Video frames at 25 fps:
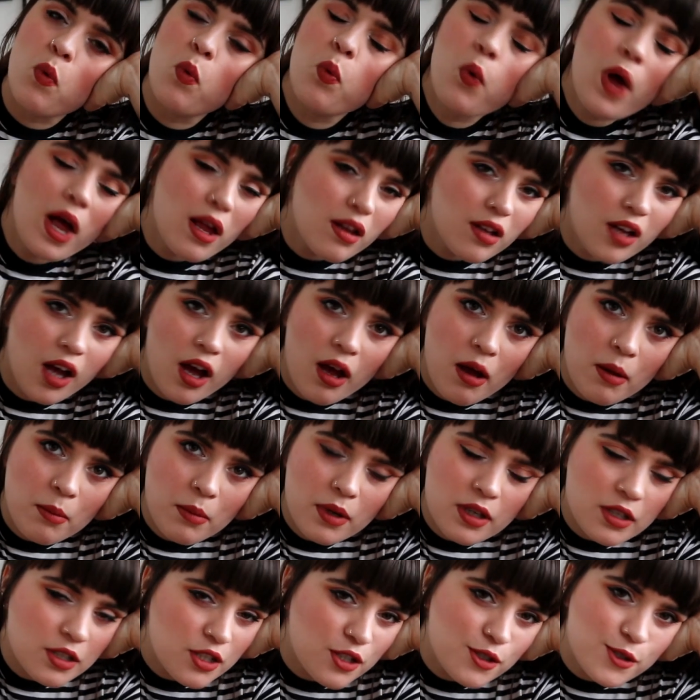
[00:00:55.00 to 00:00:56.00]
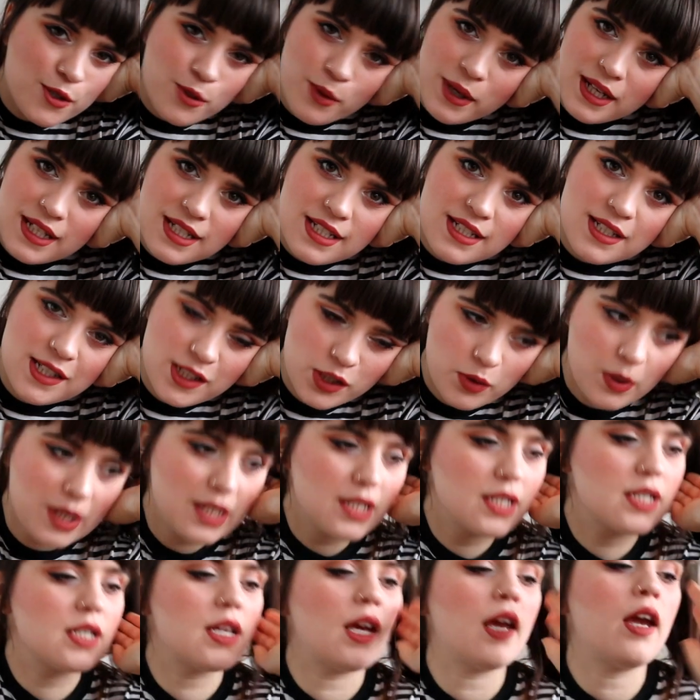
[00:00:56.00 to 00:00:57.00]
welcome to
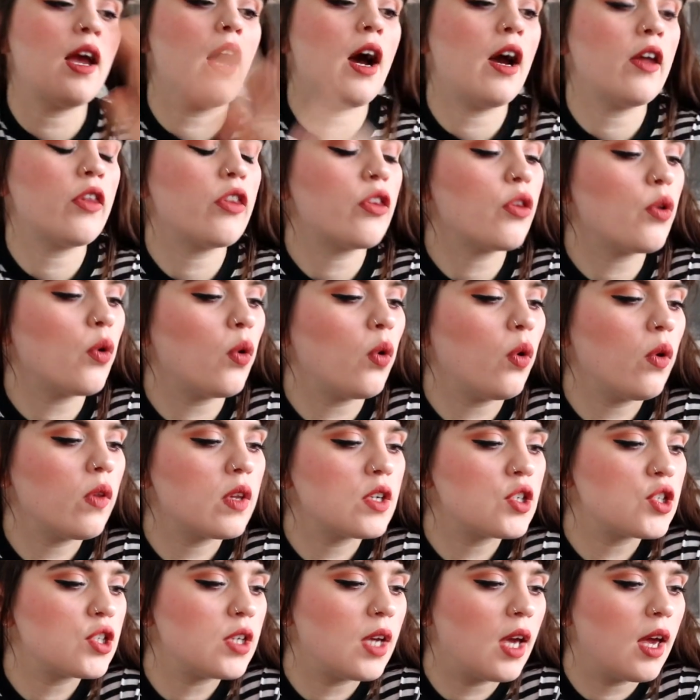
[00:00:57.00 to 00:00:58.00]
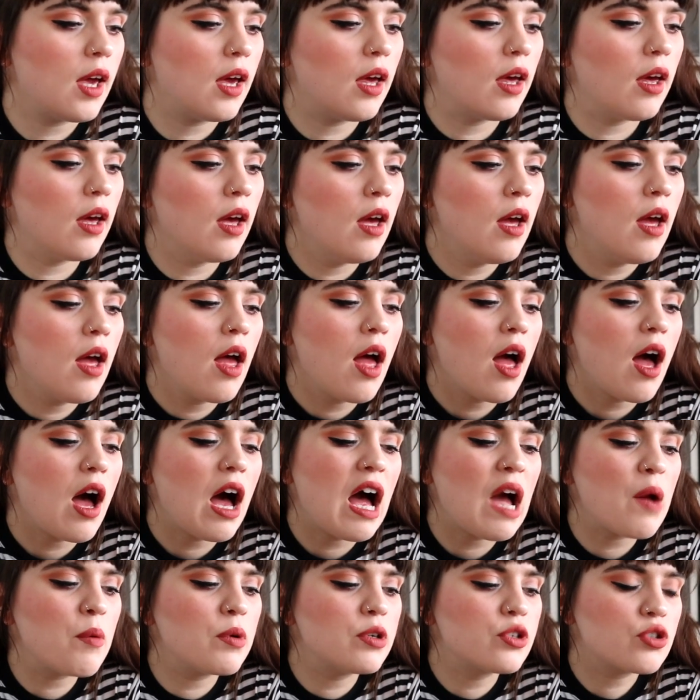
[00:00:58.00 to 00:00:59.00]
2020. I thought this year
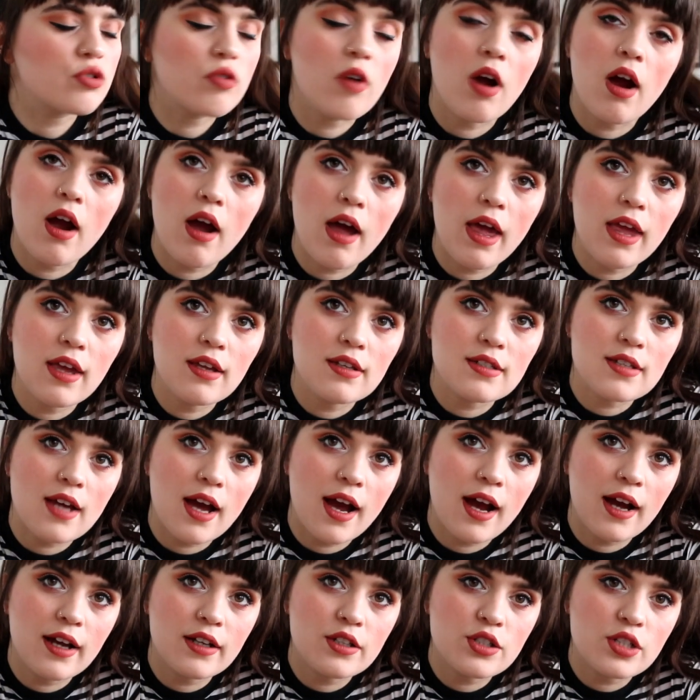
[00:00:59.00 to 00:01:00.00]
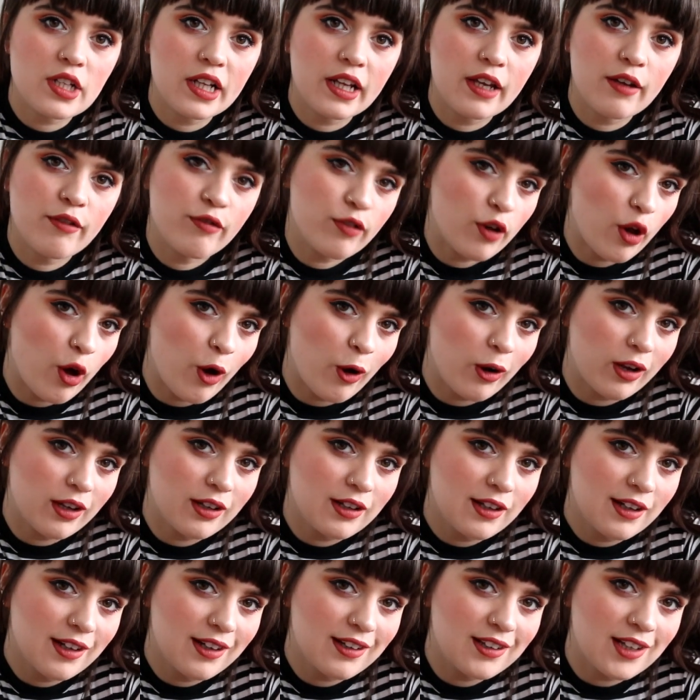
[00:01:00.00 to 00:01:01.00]
I would try to actually vlog,
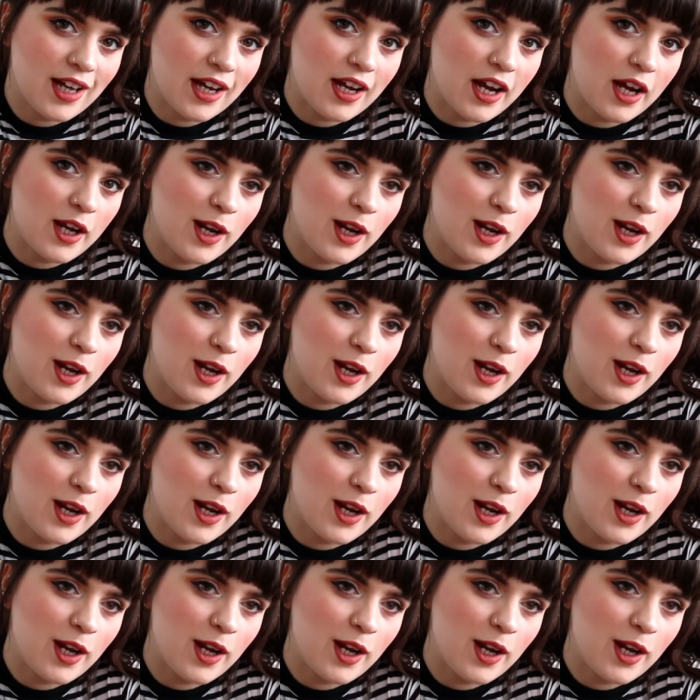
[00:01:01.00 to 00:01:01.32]
like I